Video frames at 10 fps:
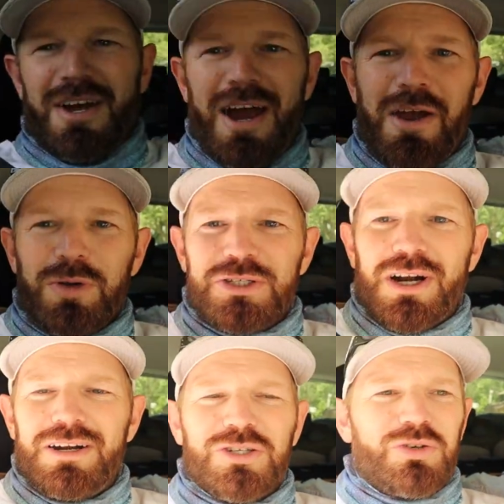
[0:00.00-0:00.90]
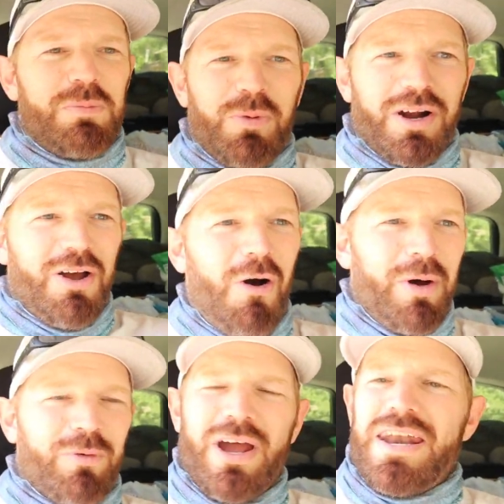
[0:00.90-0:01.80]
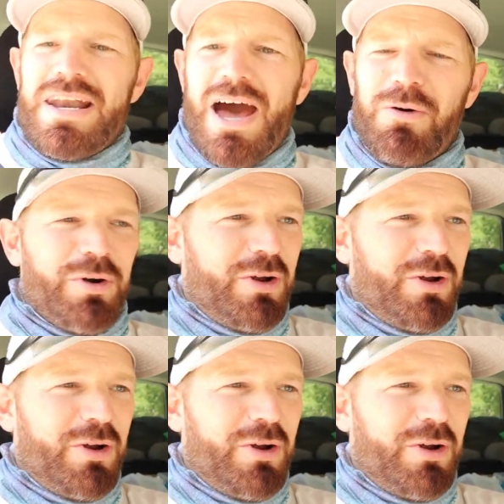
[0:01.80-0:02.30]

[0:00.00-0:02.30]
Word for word: All right, we started our trip. We're going. We're heading out.